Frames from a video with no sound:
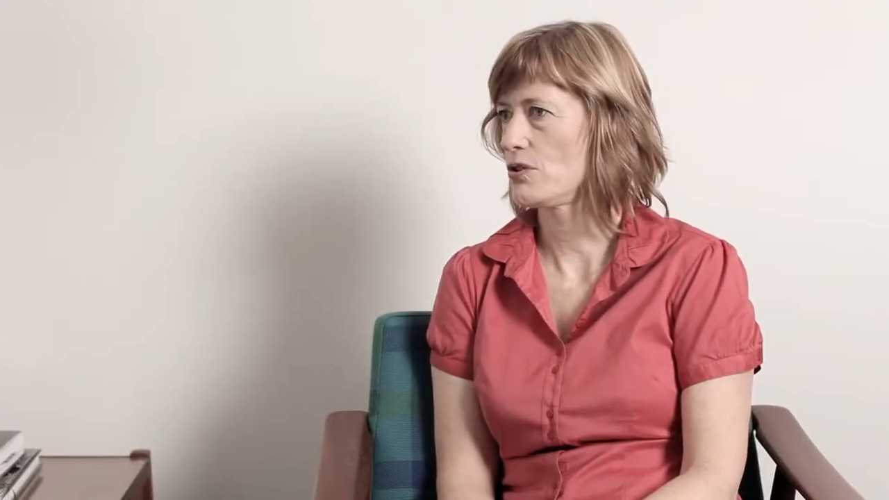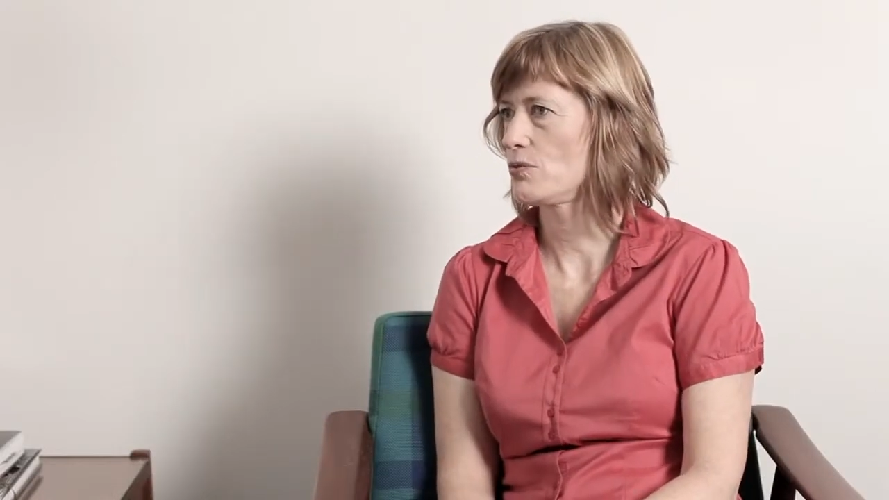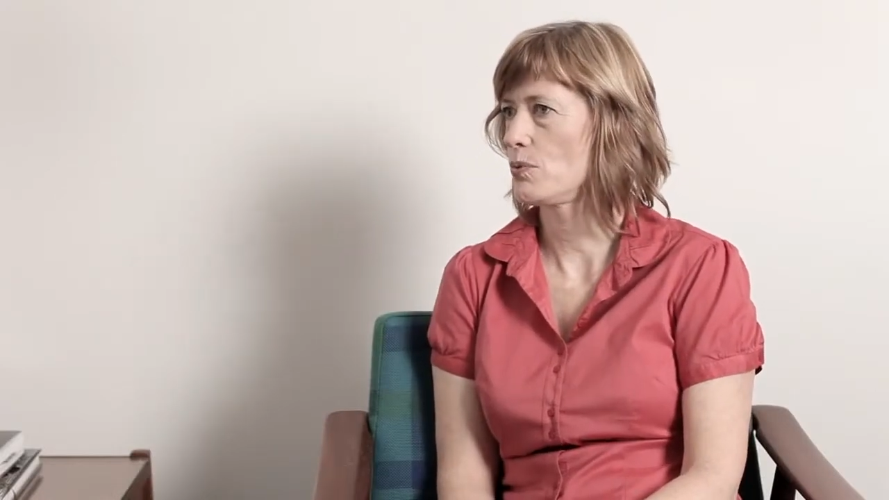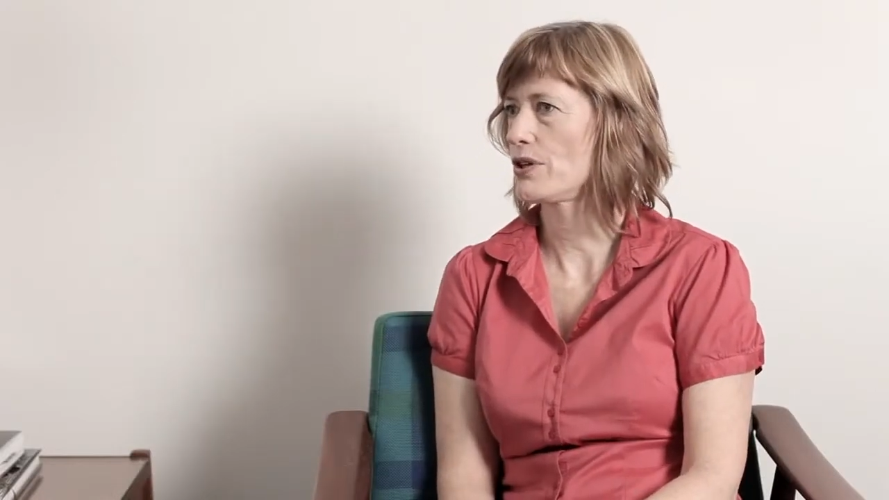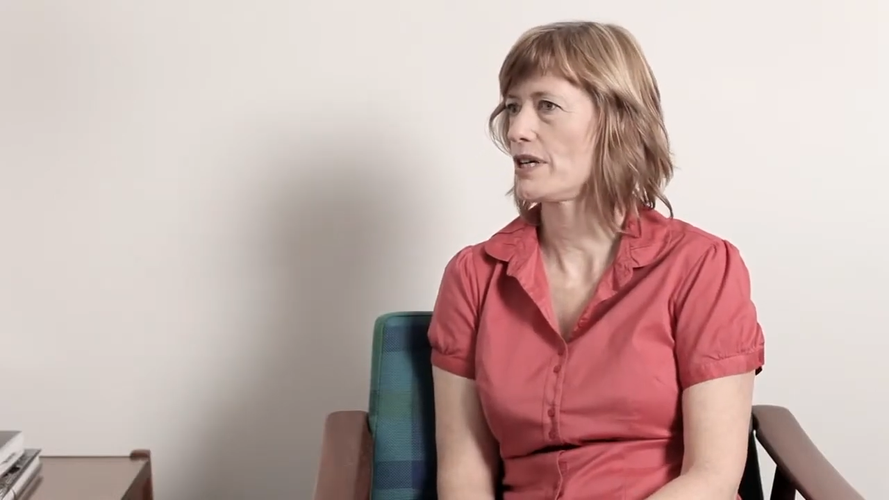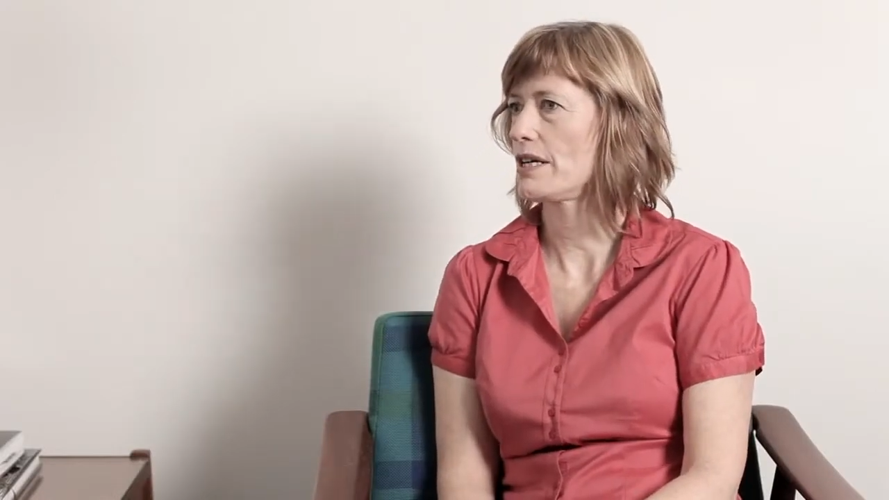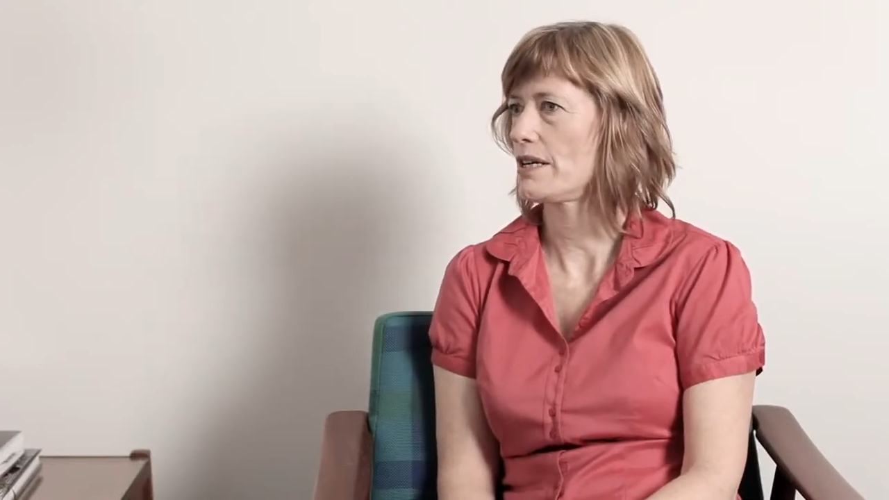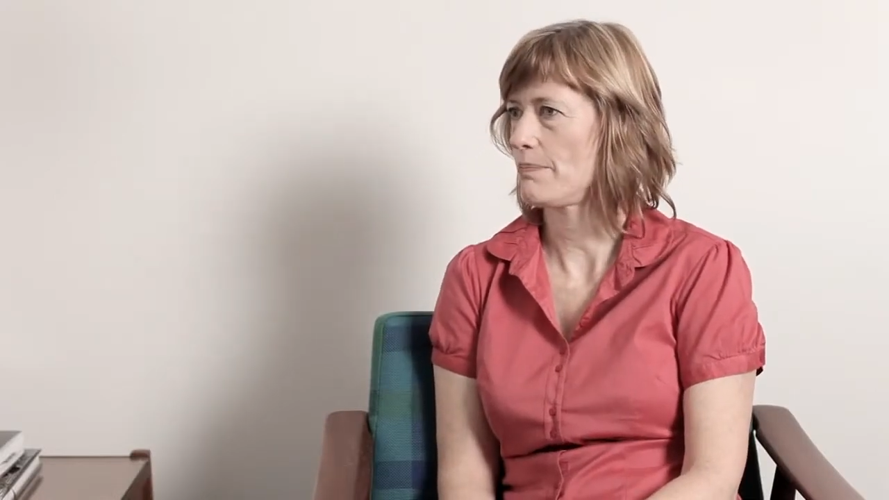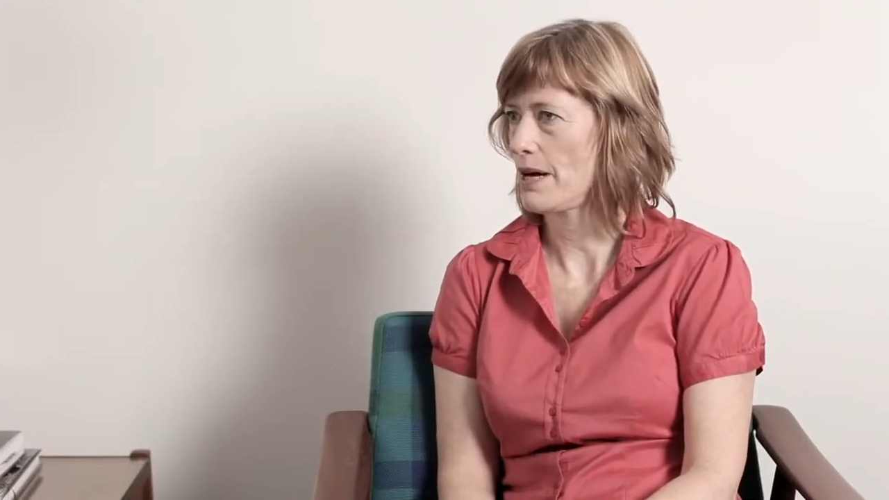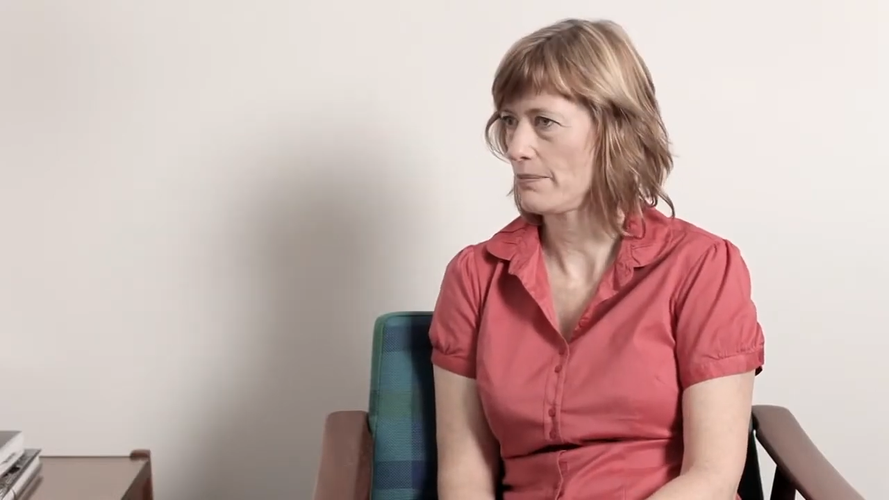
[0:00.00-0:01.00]
who's working
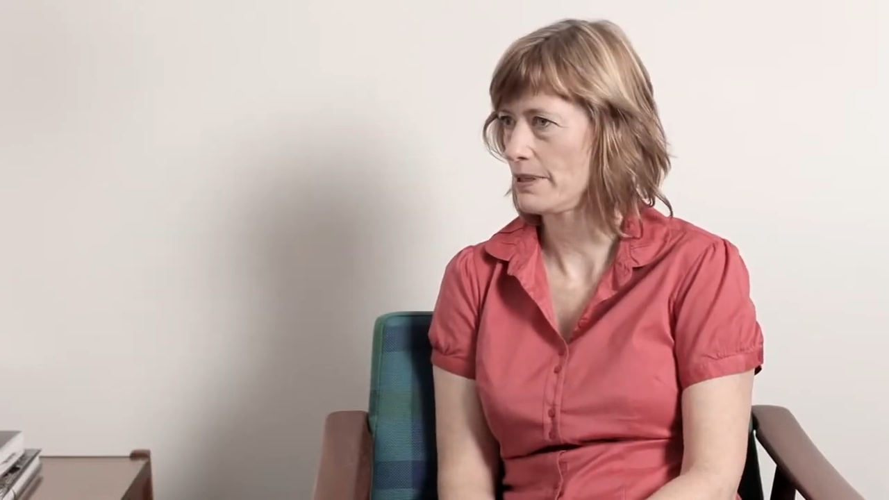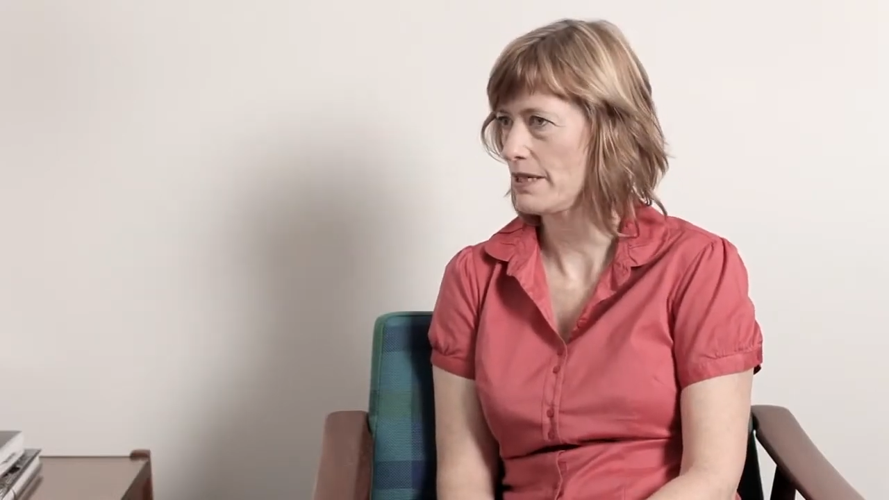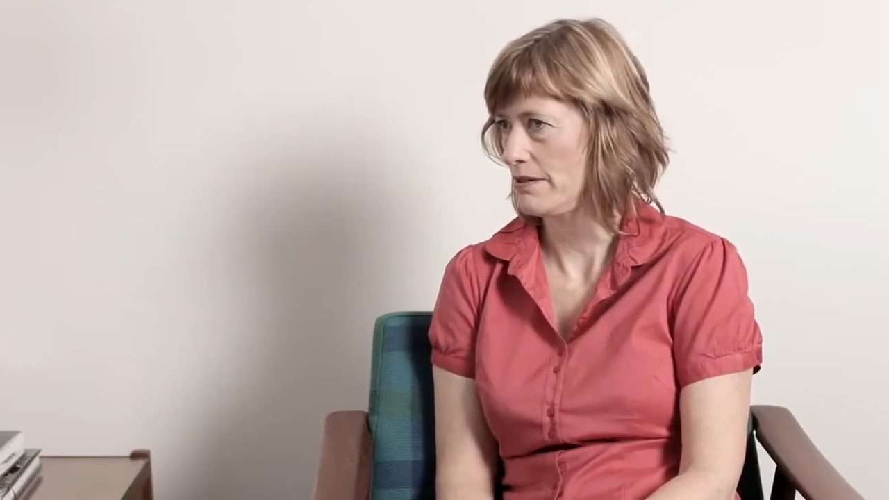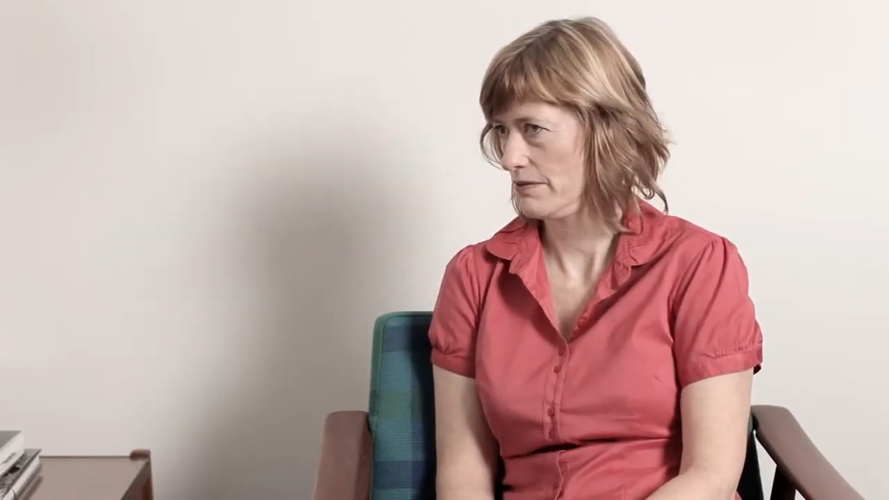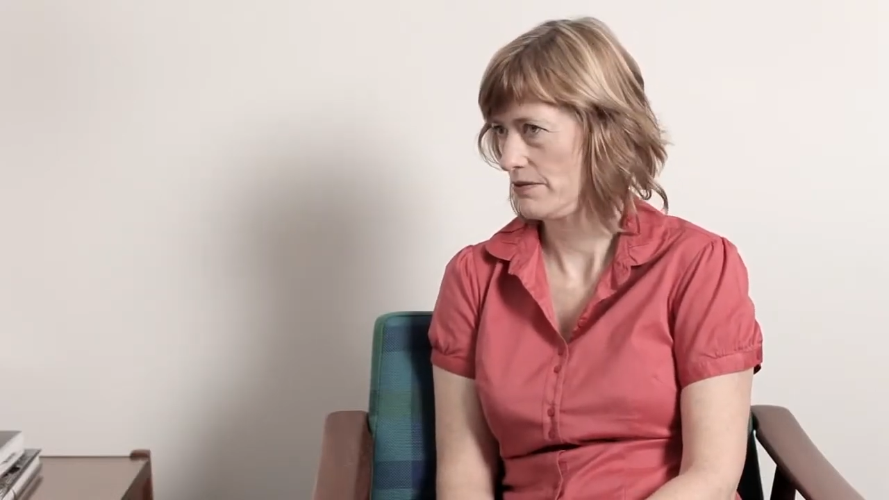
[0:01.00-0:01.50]
at a public